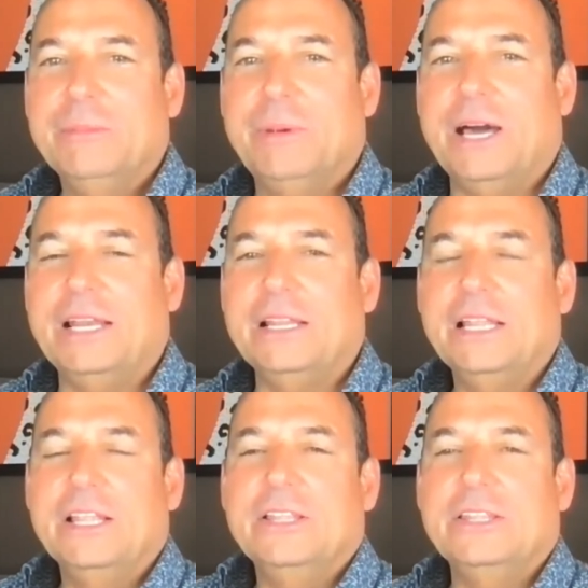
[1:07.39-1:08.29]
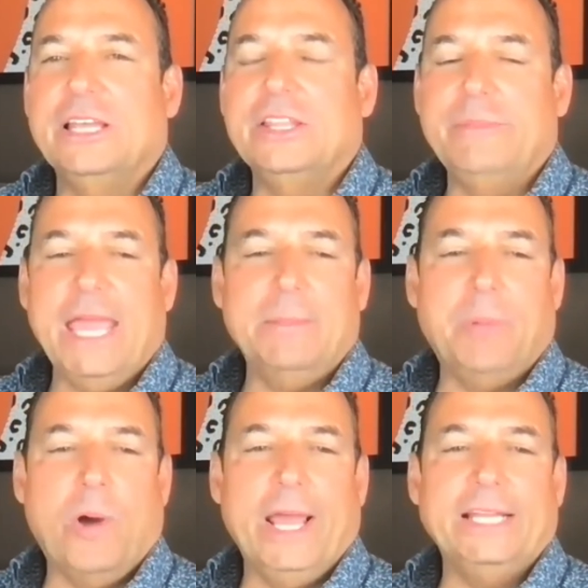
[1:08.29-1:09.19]
But the main
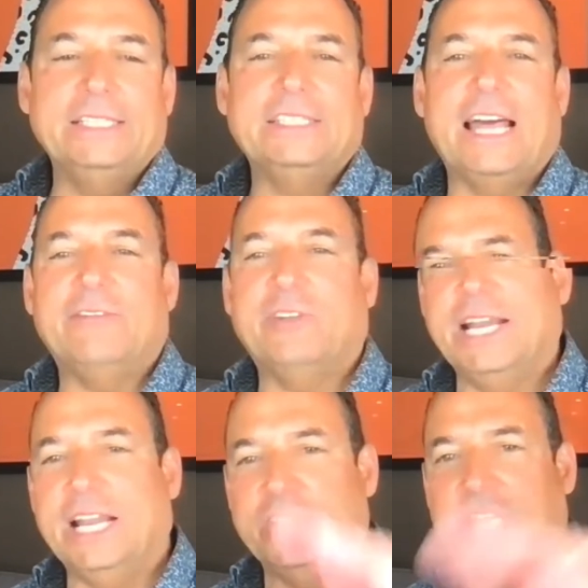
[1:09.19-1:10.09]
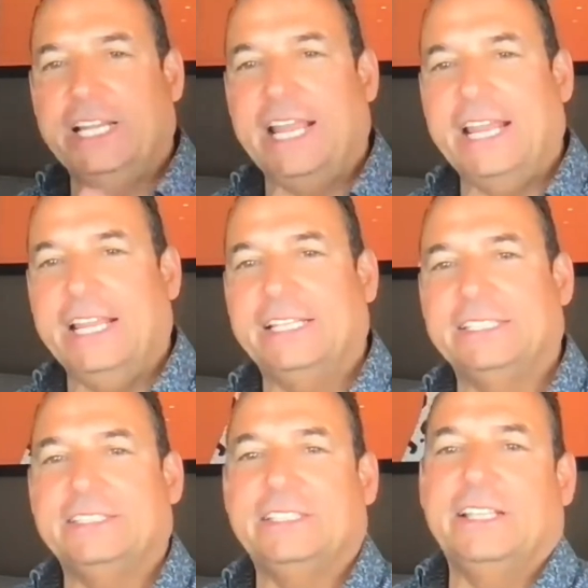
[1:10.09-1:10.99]
point is that for any other Canadians